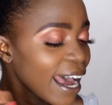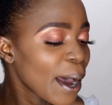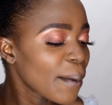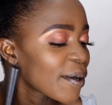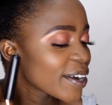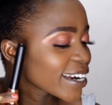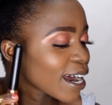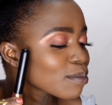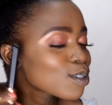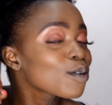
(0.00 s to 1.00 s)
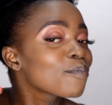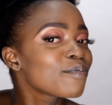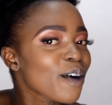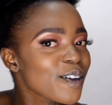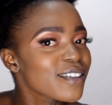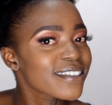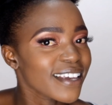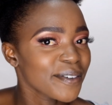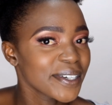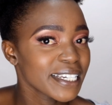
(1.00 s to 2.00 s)
But when it comes to bronzing,
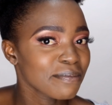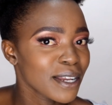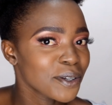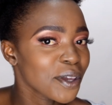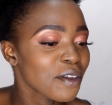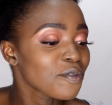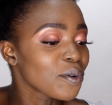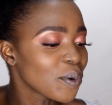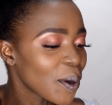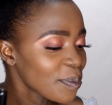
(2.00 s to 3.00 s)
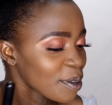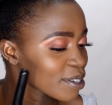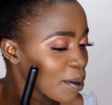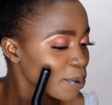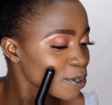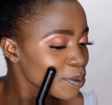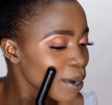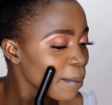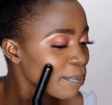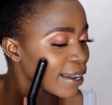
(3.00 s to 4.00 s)
which is meant to give you warmth, you're supposed to
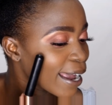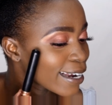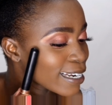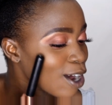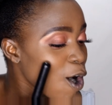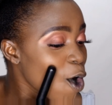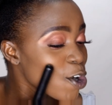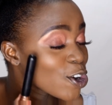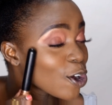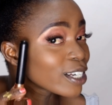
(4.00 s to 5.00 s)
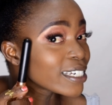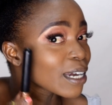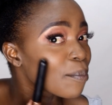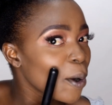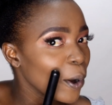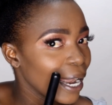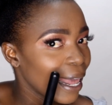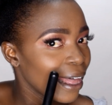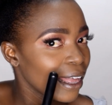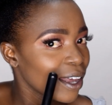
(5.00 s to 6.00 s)
apply it on your cheekbone.
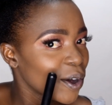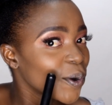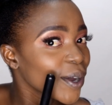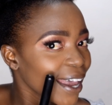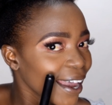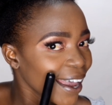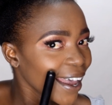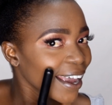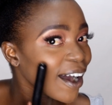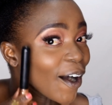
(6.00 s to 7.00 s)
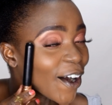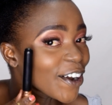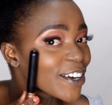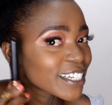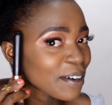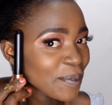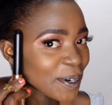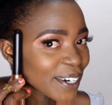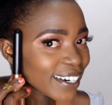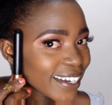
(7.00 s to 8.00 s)
Okay, on your cheekbone.
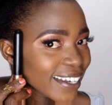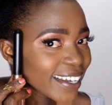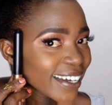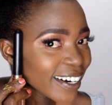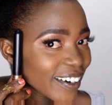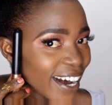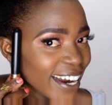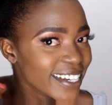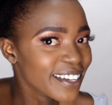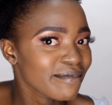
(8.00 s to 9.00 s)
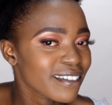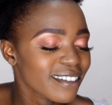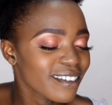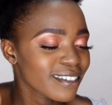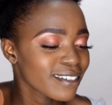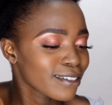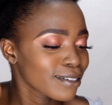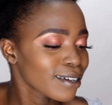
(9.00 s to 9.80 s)
All right, so I'm just going to do